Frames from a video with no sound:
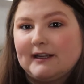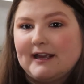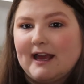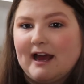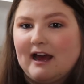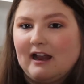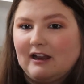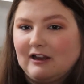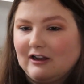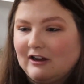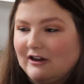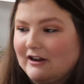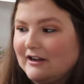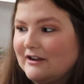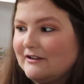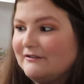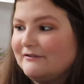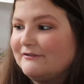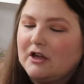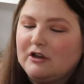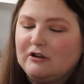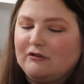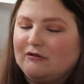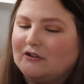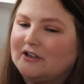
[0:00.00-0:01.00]
get a life.
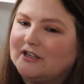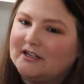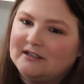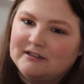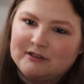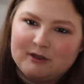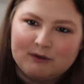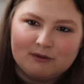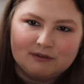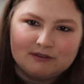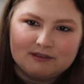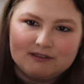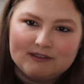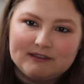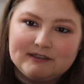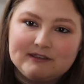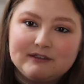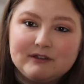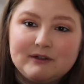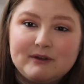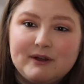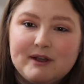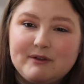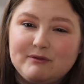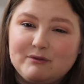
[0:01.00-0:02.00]
I don't really need to go into
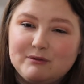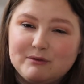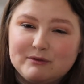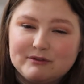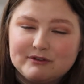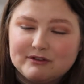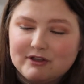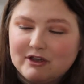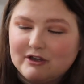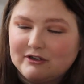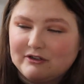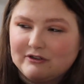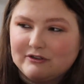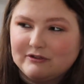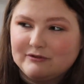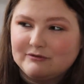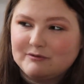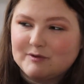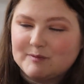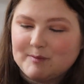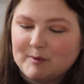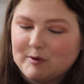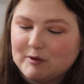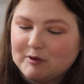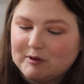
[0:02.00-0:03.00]
detail, everyone's kind of
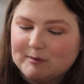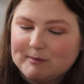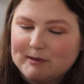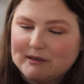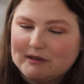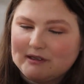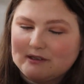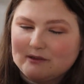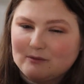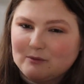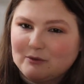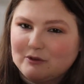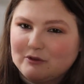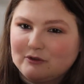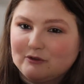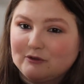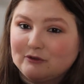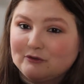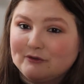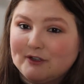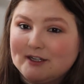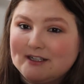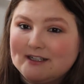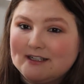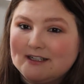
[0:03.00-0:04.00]
spoken about this one
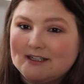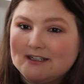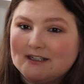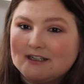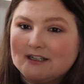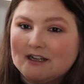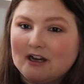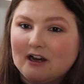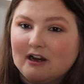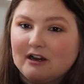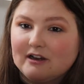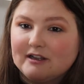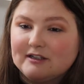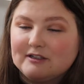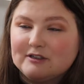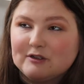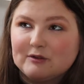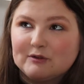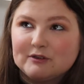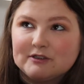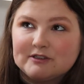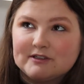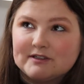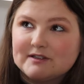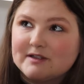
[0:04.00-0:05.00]
already. I
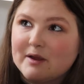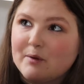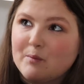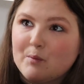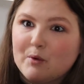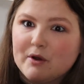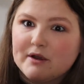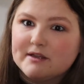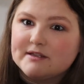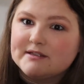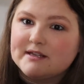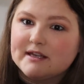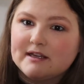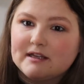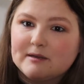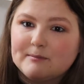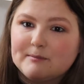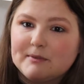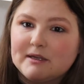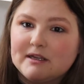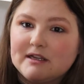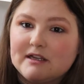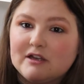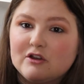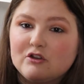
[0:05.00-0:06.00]
don't understand why it's taken
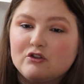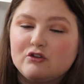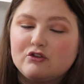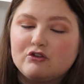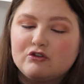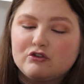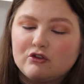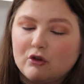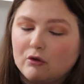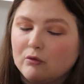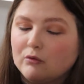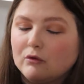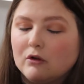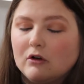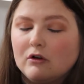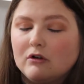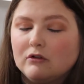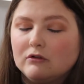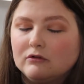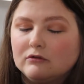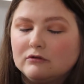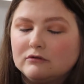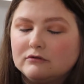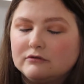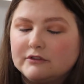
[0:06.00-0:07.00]
me so
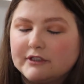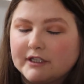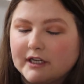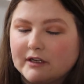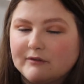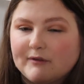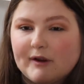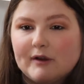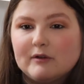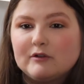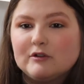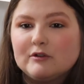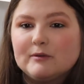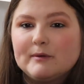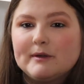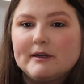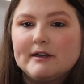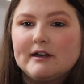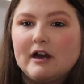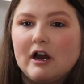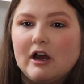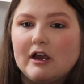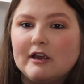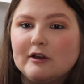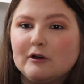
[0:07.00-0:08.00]
long to get around to it.
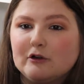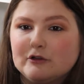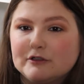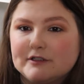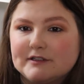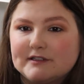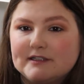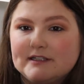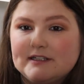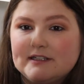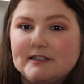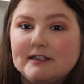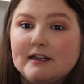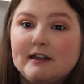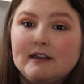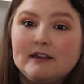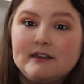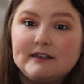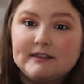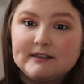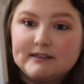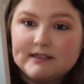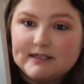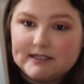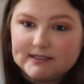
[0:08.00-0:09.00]
I honestly
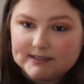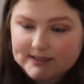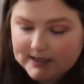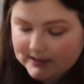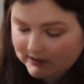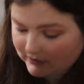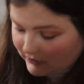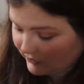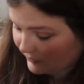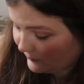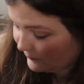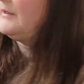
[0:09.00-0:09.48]
need to catch up.